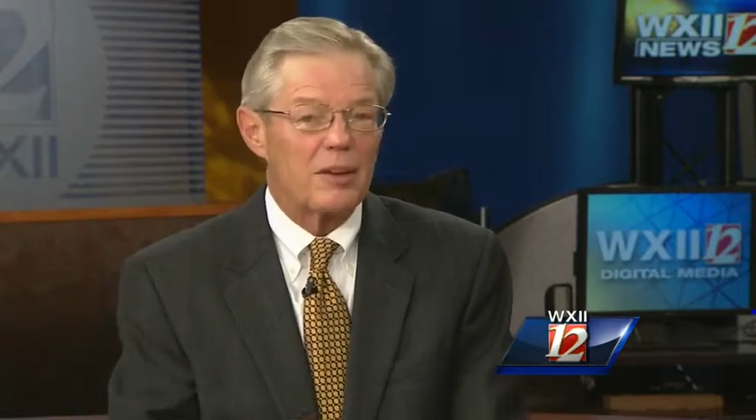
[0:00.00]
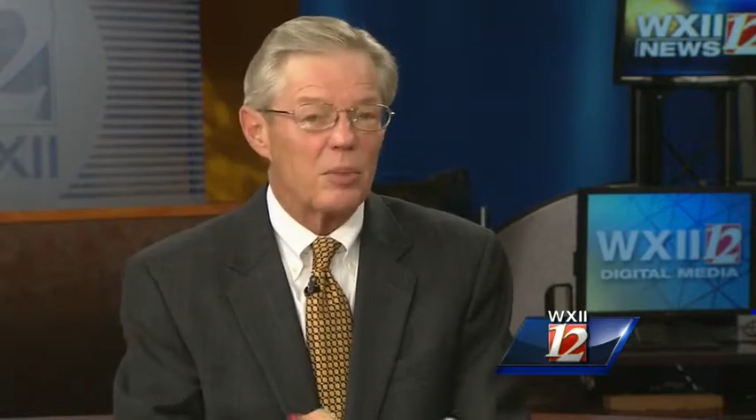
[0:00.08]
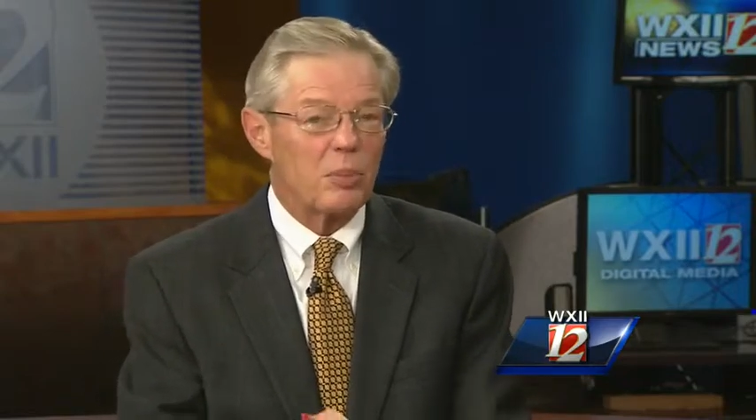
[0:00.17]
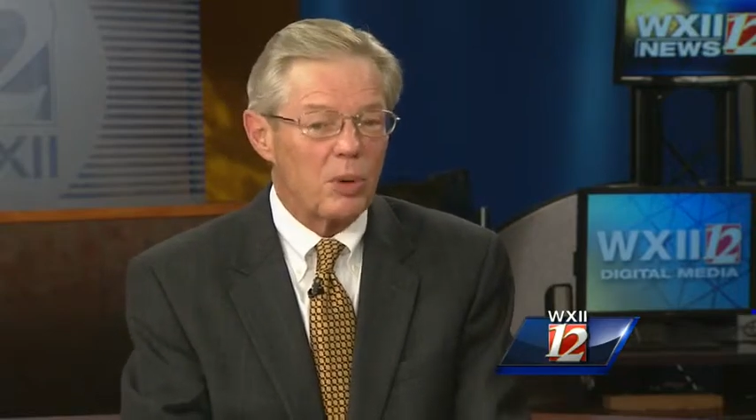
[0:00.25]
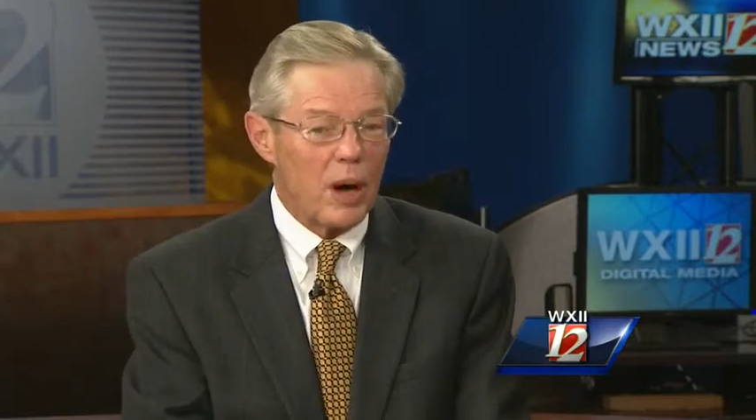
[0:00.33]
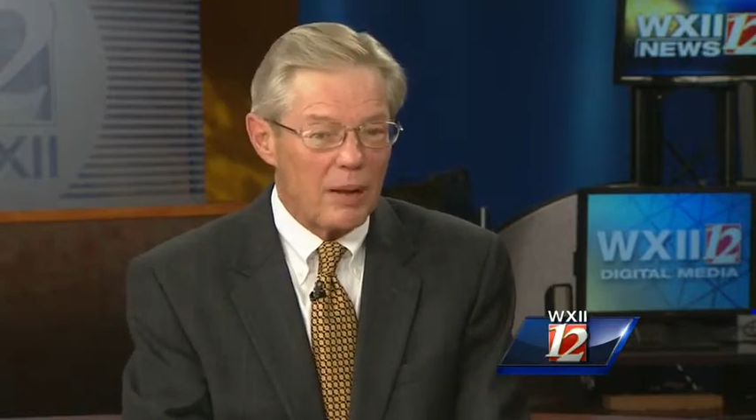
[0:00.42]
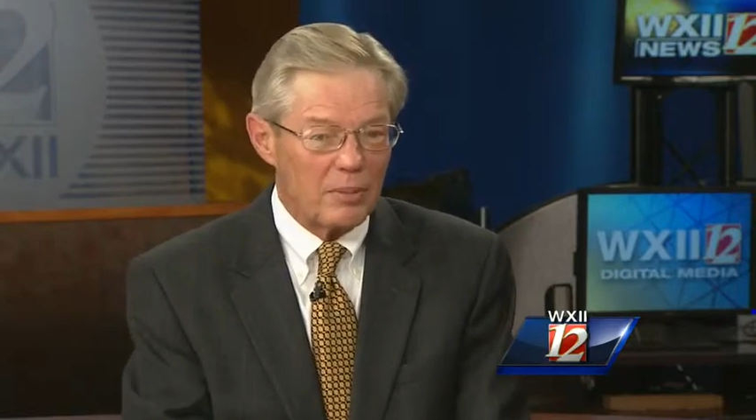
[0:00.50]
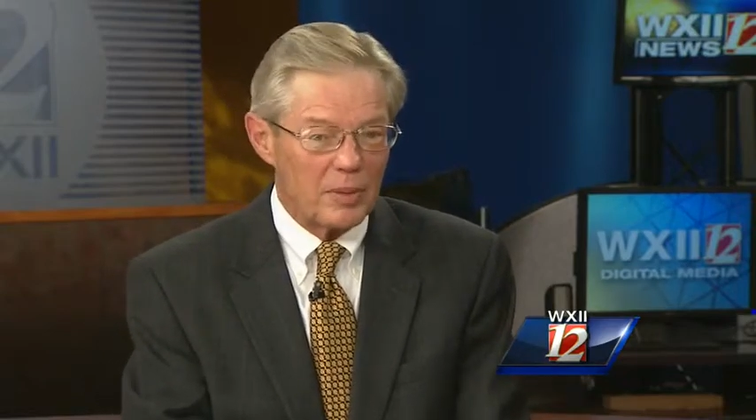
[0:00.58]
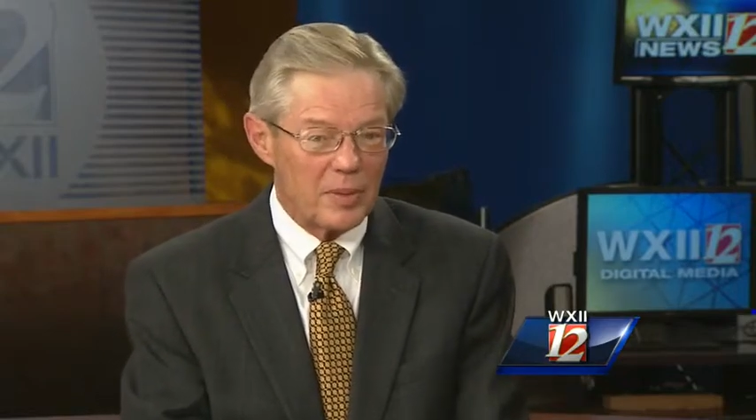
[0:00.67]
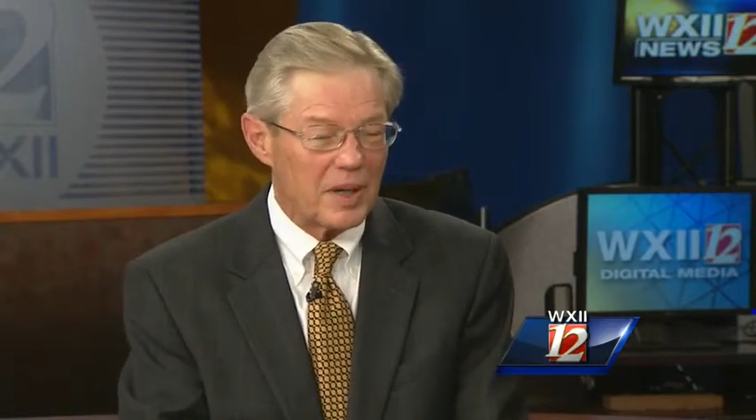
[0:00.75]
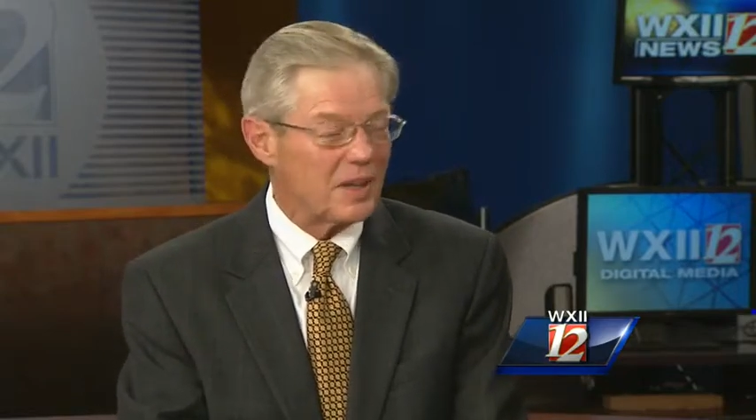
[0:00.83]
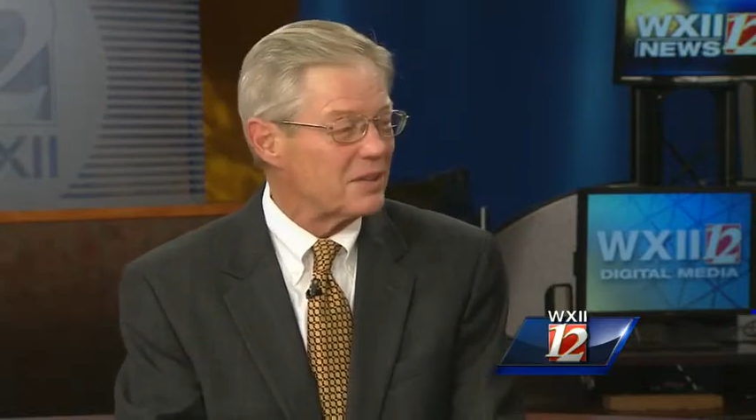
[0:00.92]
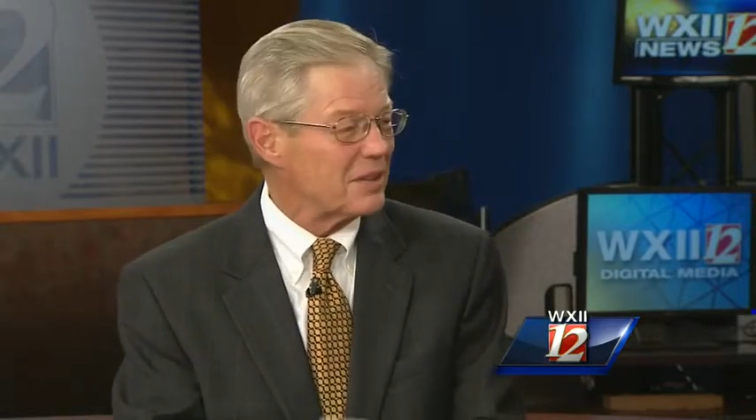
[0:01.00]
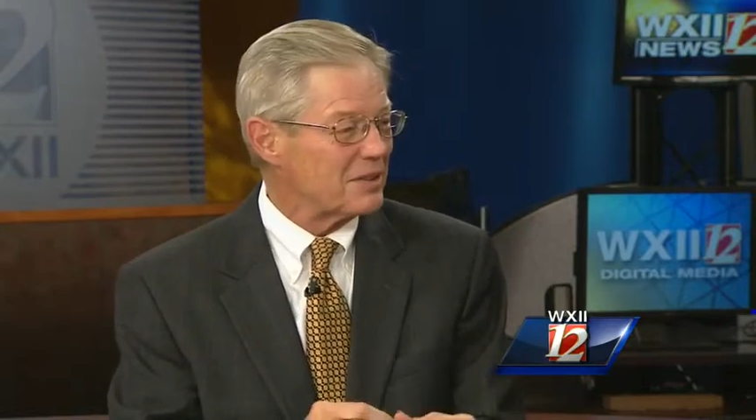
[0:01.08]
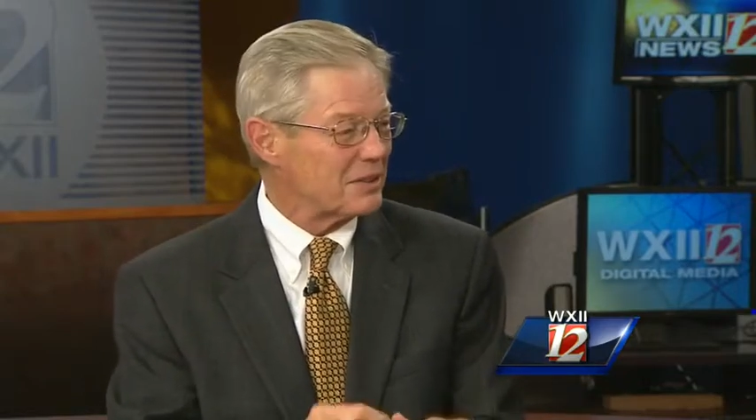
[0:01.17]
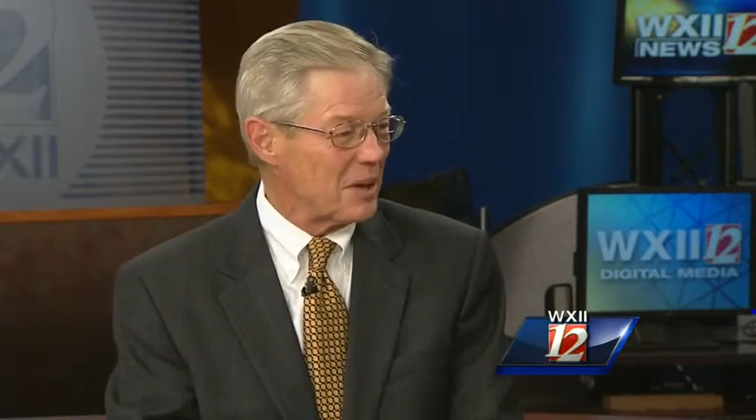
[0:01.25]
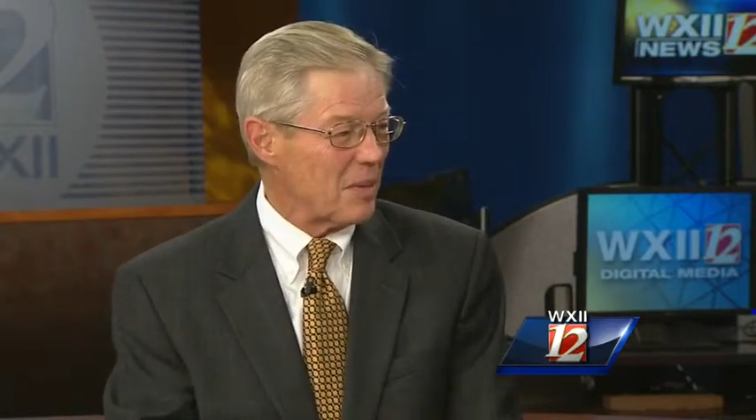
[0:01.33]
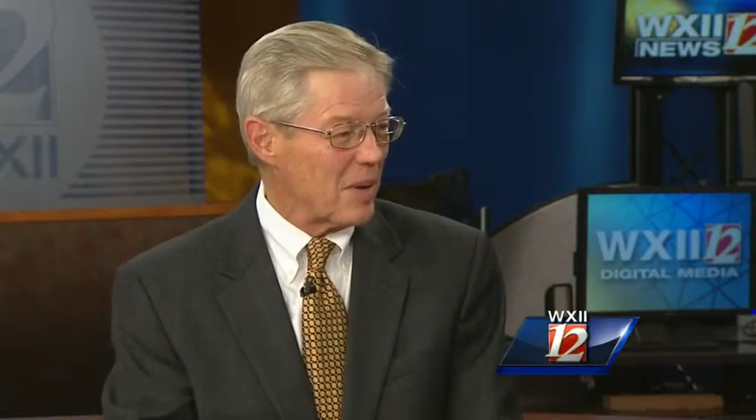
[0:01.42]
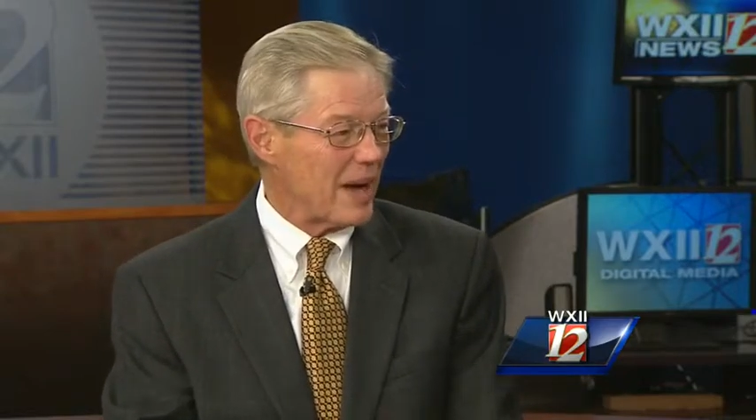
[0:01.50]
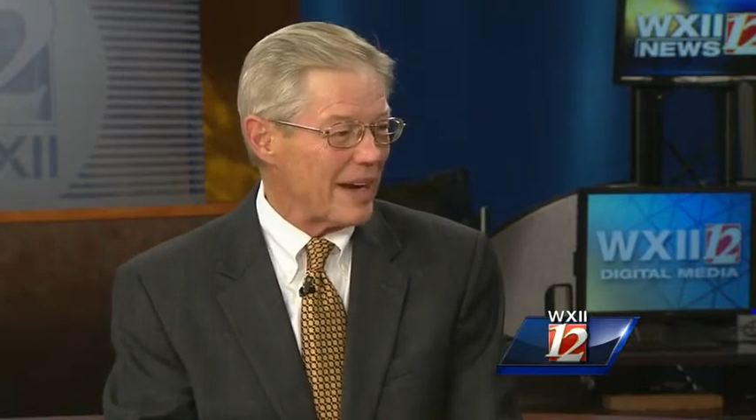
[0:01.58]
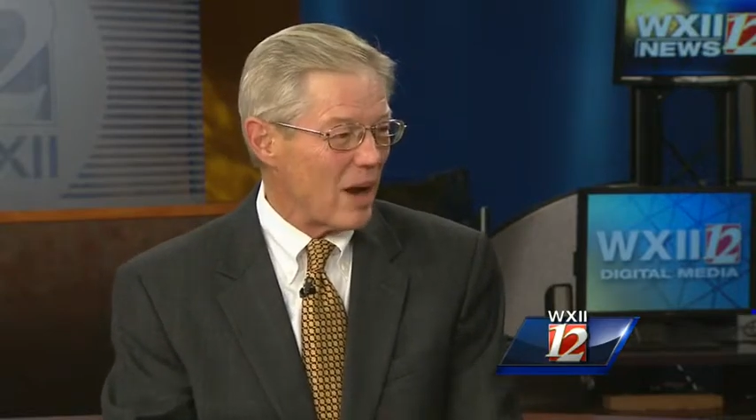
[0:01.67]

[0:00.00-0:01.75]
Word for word: The problem is that somebody